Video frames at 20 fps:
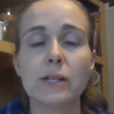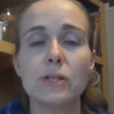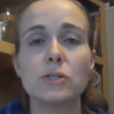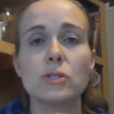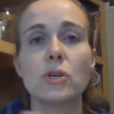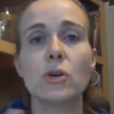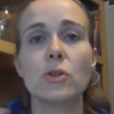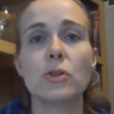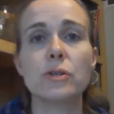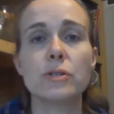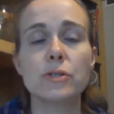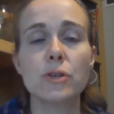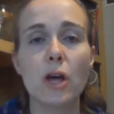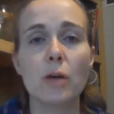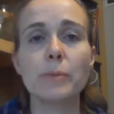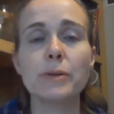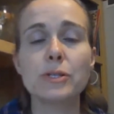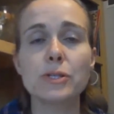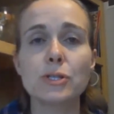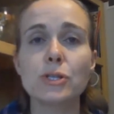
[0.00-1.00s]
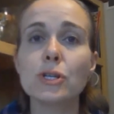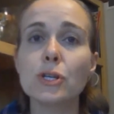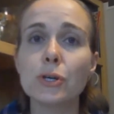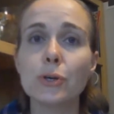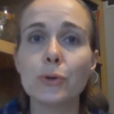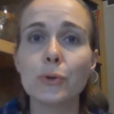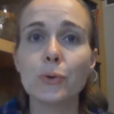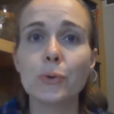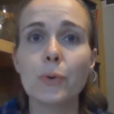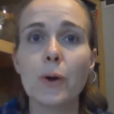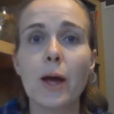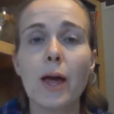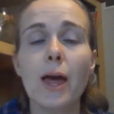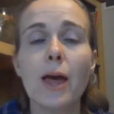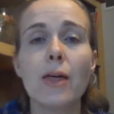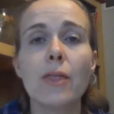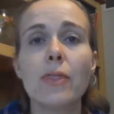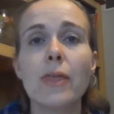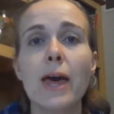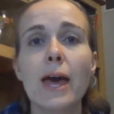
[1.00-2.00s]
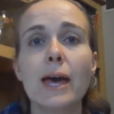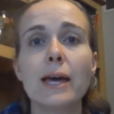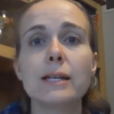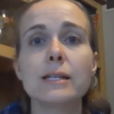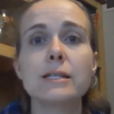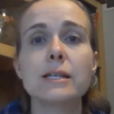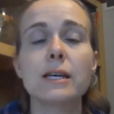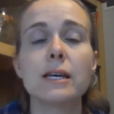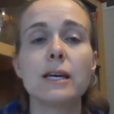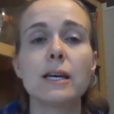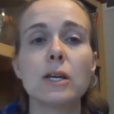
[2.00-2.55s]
And so the psalmist knew that